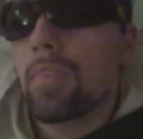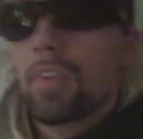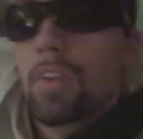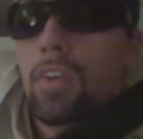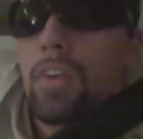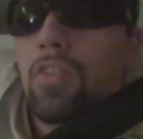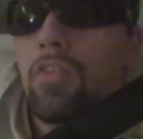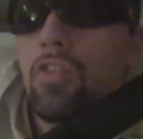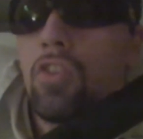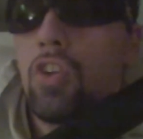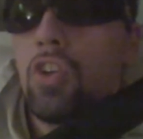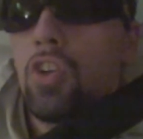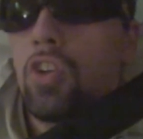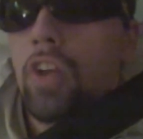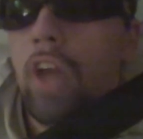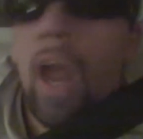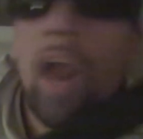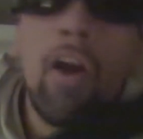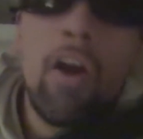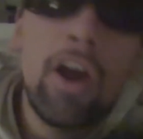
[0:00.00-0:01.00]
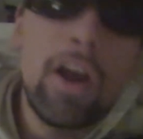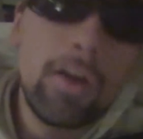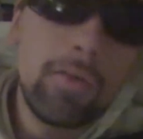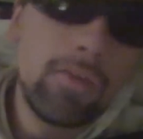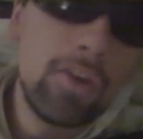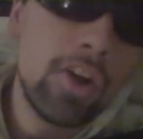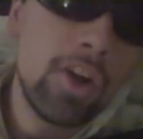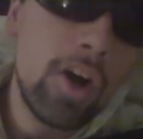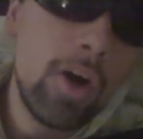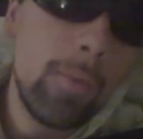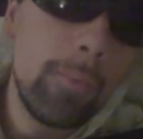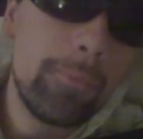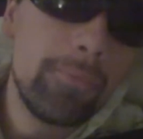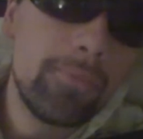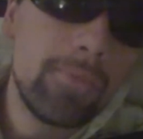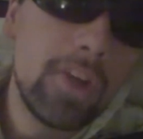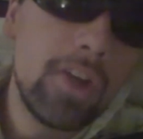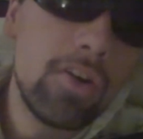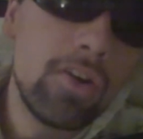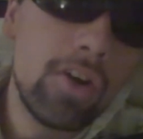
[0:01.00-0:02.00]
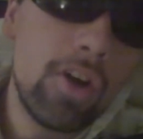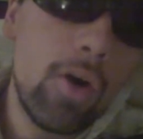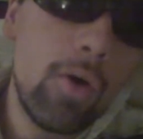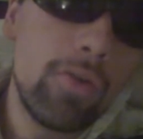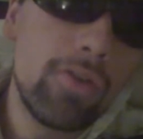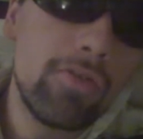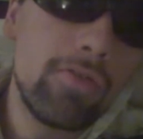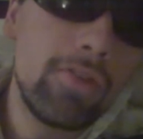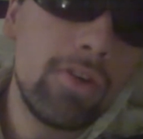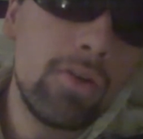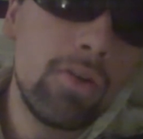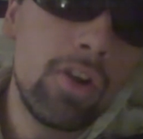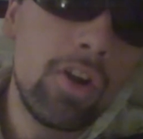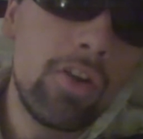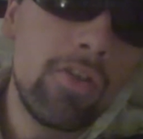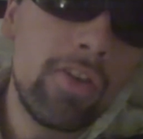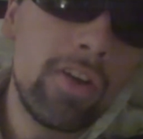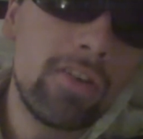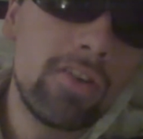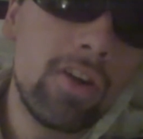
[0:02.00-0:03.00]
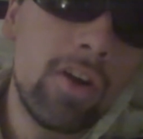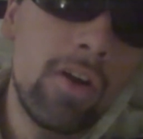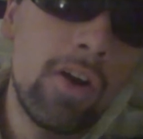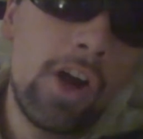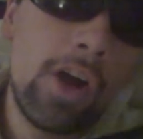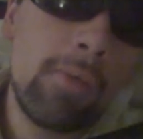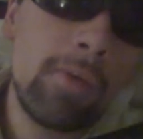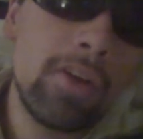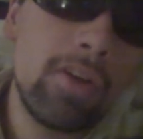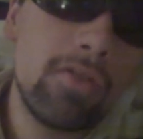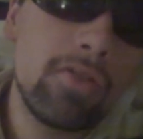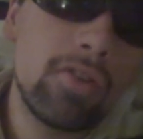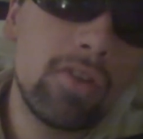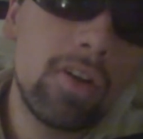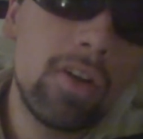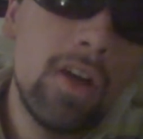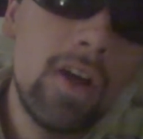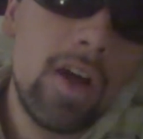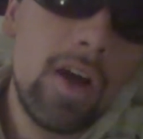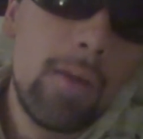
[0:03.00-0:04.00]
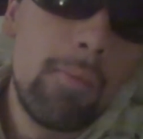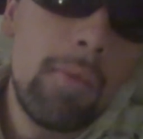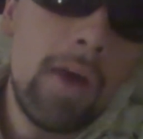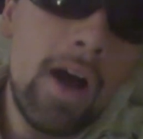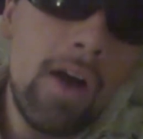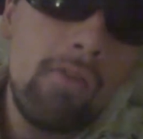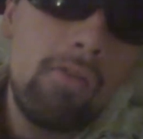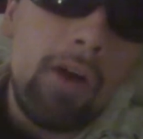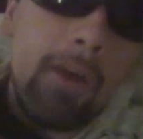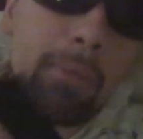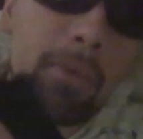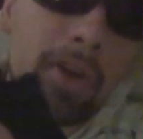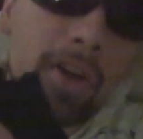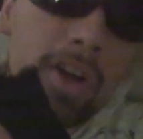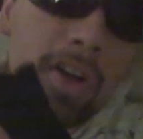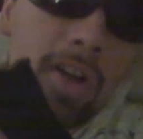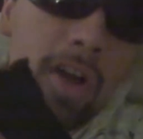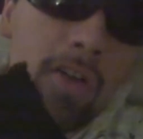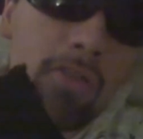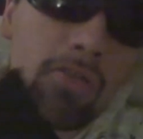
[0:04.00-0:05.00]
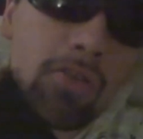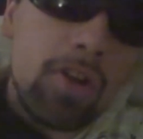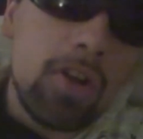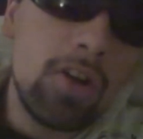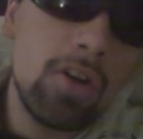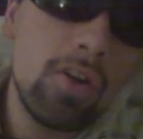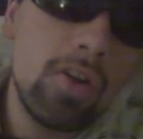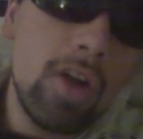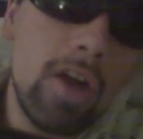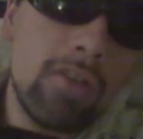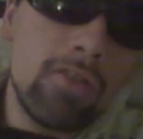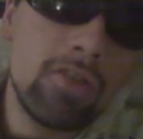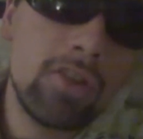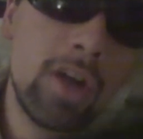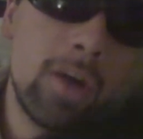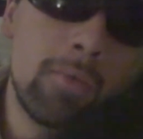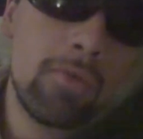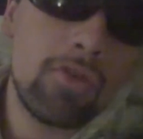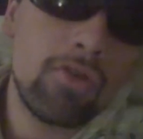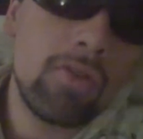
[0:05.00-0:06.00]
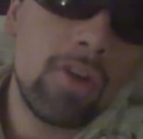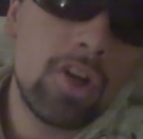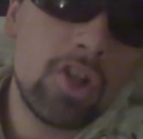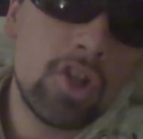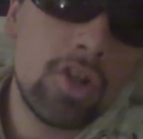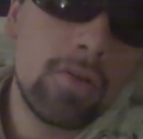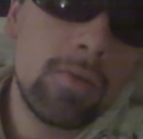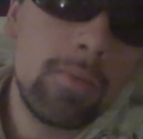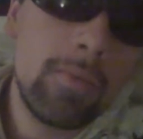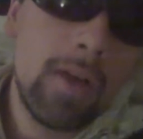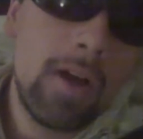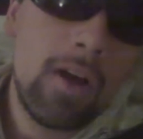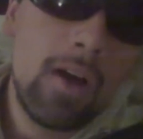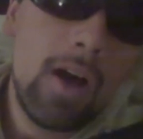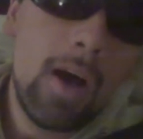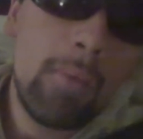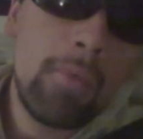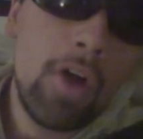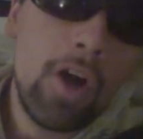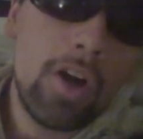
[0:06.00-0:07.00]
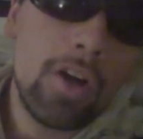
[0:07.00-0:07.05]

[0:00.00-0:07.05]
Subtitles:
concealed carry, you know, you can go with a few little things here. I'm going to be using my replica Desert Eagle as a demonstration. I'm not